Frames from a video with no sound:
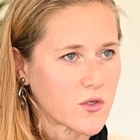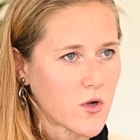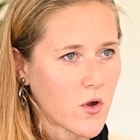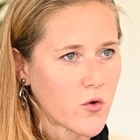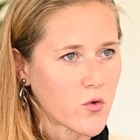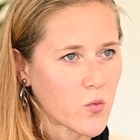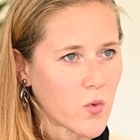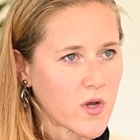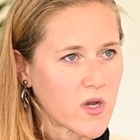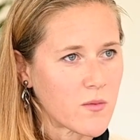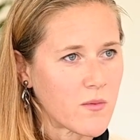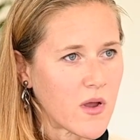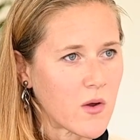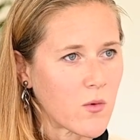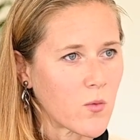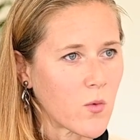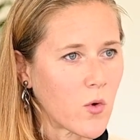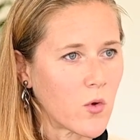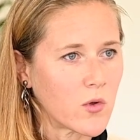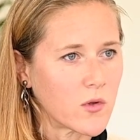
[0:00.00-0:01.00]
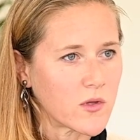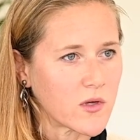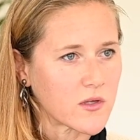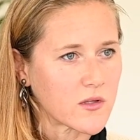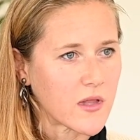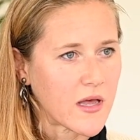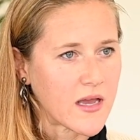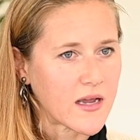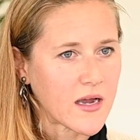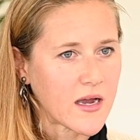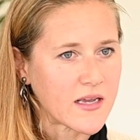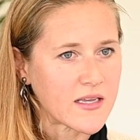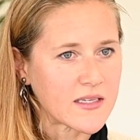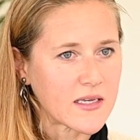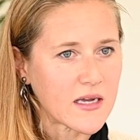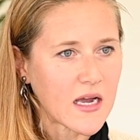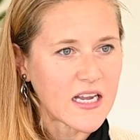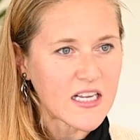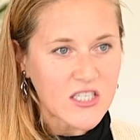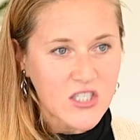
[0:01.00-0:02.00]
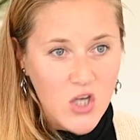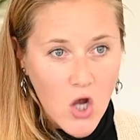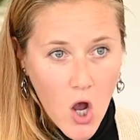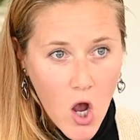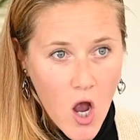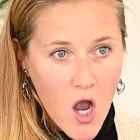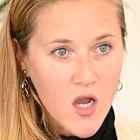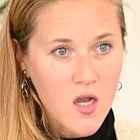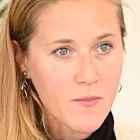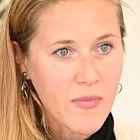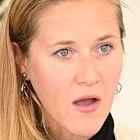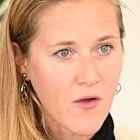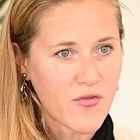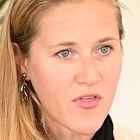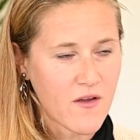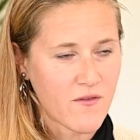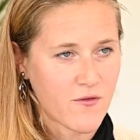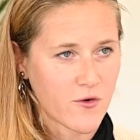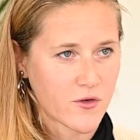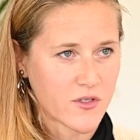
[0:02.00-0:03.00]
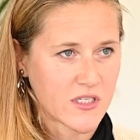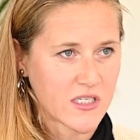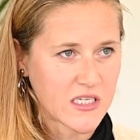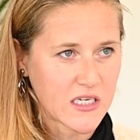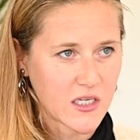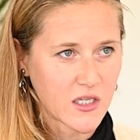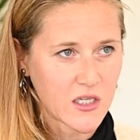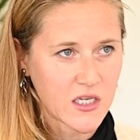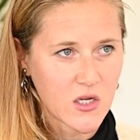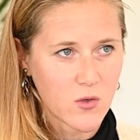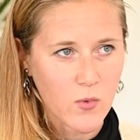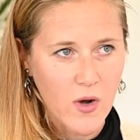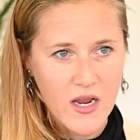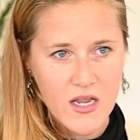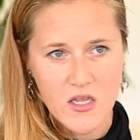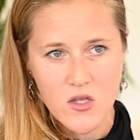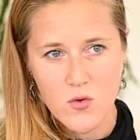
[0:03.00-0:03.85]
coach? What can my role look like? I, I talk about that versatility, right?